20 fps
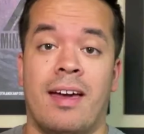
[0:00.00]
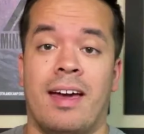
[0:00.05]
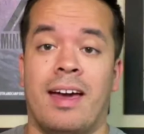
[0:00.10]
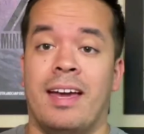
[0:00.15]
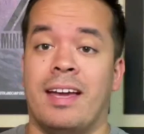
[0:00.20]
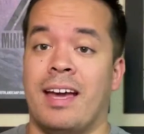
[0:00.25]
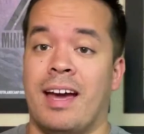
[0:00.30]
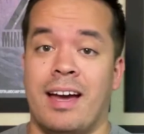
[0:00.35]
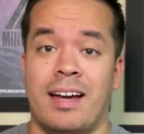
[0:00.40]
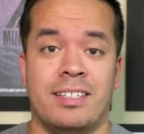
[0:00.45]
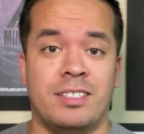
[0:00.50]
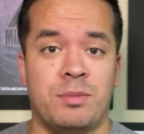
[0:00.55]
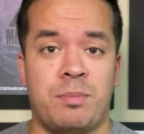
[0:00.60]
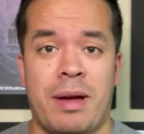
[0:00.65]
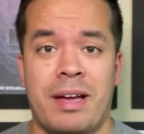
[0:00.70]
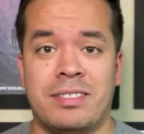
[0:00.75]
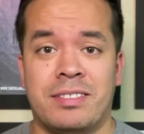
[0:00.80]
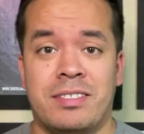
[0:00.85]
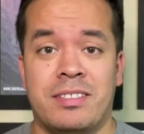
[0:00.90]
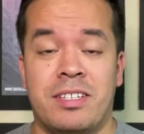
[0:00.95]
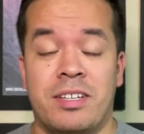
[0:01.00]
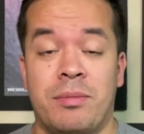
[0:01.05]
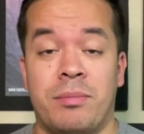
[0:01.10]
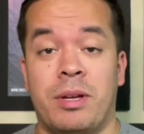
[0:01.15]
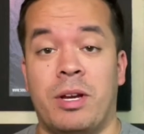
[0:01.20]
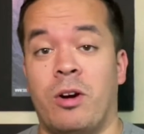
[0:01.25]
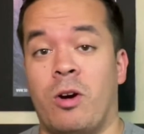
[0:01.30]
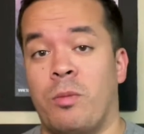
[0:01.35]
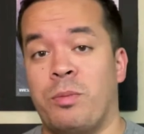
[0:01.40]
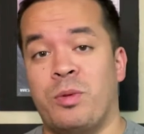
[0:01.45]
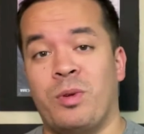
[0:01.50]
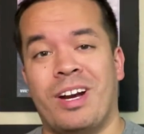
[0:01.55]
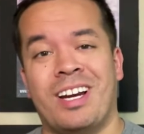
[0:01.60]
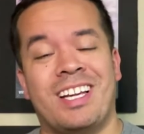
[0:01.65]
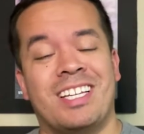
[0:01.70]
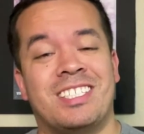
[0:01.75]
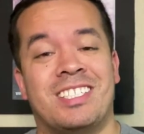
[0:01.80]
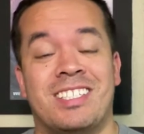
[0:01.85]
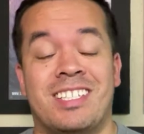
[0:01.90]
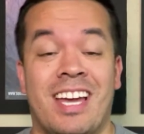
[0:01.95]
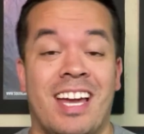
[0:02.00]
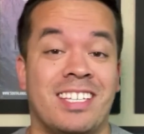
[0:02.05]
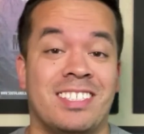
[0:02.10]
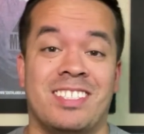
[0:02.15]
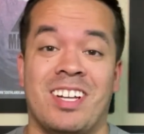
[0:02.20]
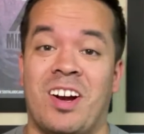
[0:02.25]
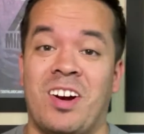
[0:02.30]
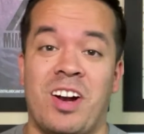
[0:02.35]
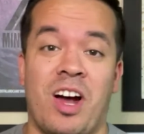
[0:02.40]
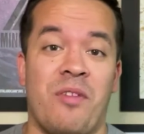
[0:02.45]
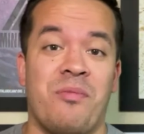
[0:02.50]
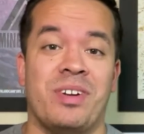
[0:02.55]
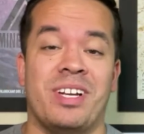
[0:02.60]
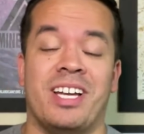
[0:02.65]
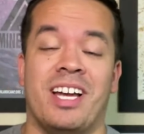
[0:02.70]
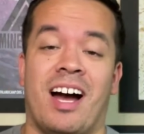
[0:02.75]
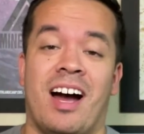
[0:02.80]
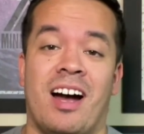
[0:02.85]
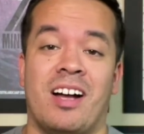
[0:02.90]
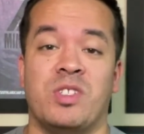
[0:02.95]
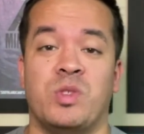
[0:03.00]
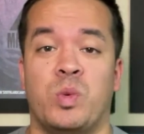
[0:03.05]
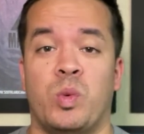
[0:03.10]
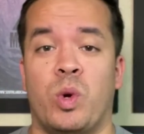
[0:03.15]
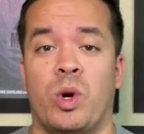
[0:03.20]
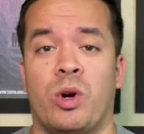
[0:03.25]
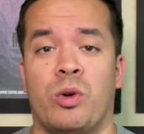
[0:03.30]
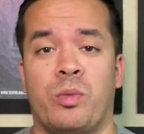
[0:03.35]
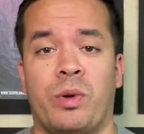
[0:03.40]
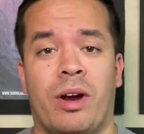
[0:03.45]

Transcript: Hey guys, Pastor Tim here. Hope you're ready to get your day started off in God's Word.